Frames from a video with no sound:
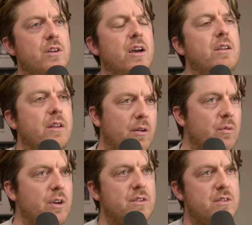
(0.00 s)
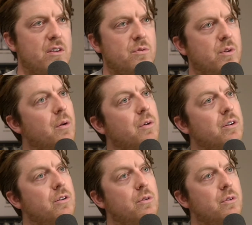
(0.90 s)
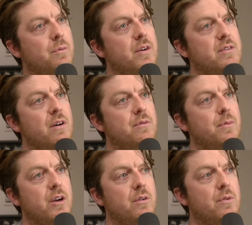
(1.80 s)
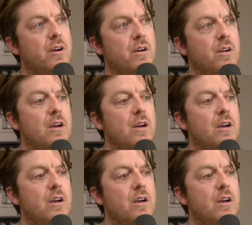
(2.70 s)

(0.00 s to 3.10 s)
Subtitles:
I had to like reassess what I wanted to do with myself and my career.